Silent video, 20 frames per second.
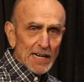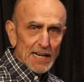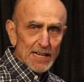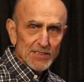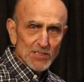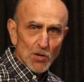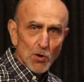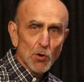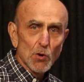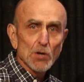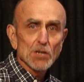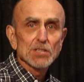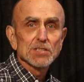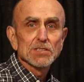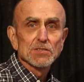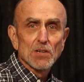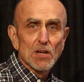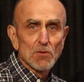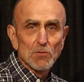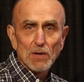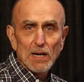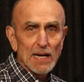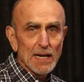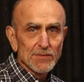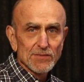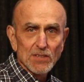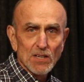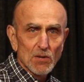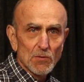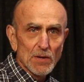And the horse
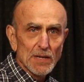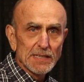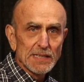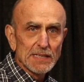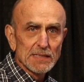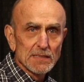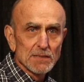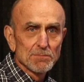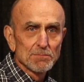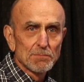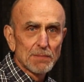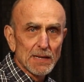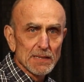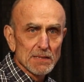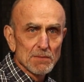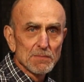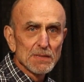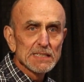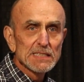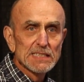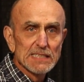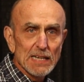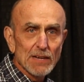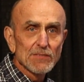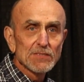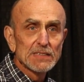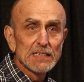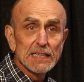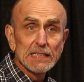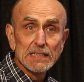arrived already by the
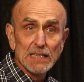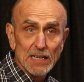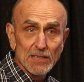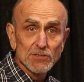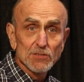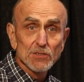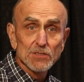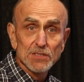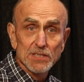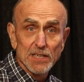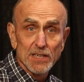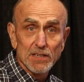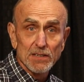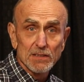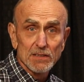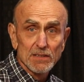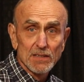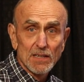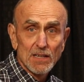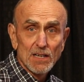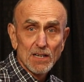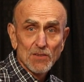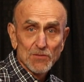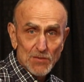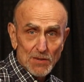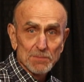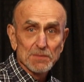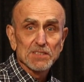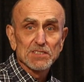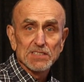mid-1700s here
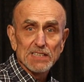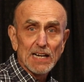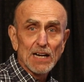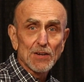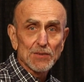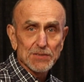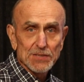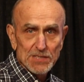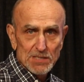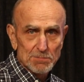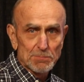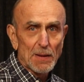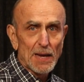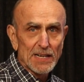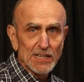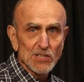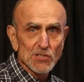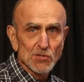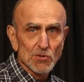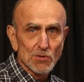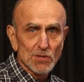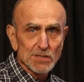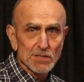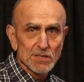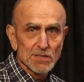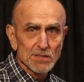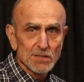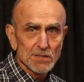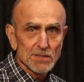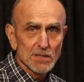from the south, Spanish
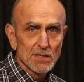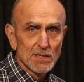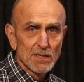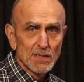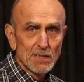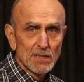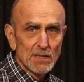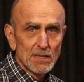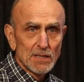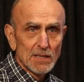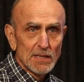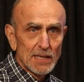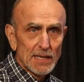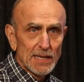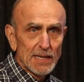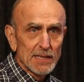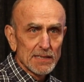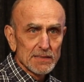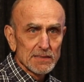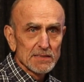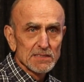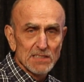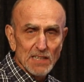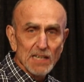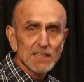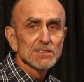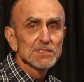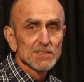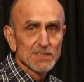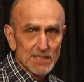horses. And
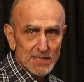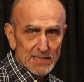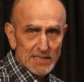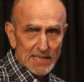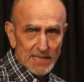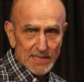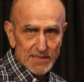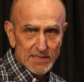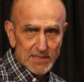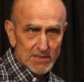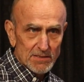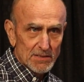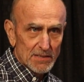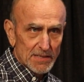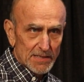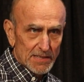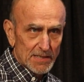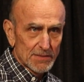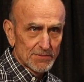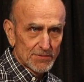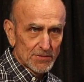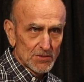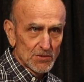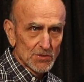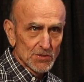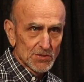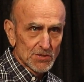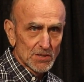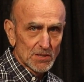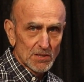guns got here ahead of
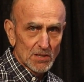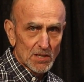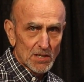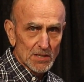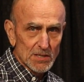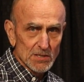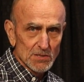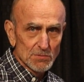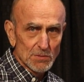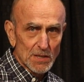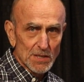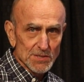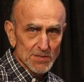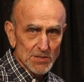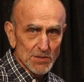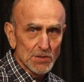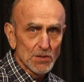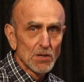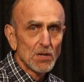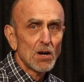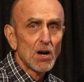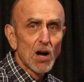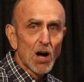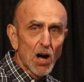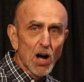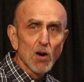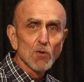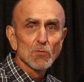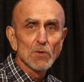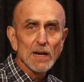Lewis and Clark as well. So you
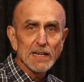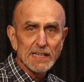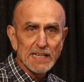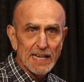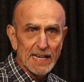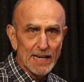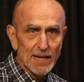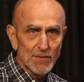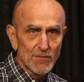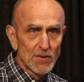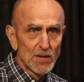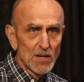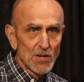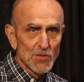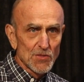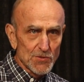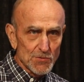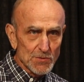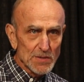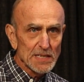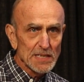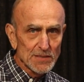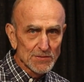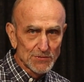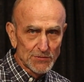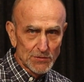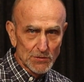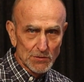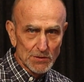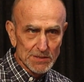already have three
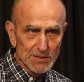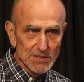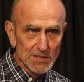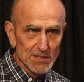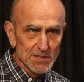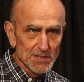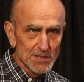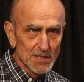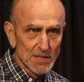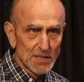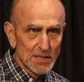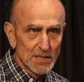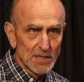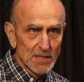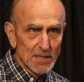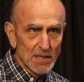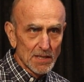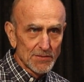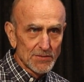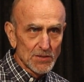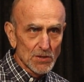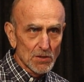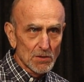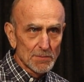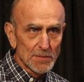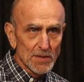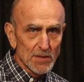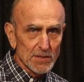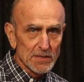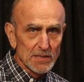influences of
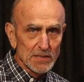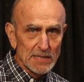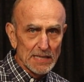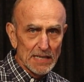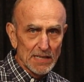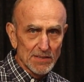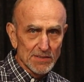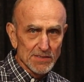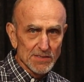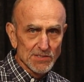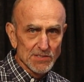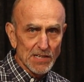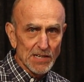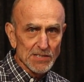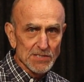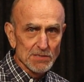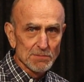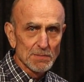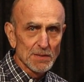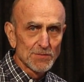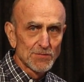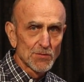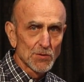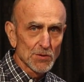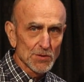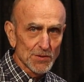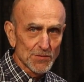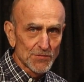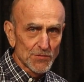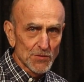Euro-American colonization
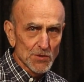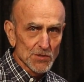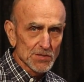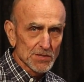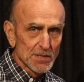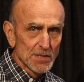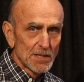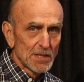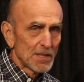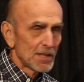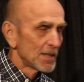before the first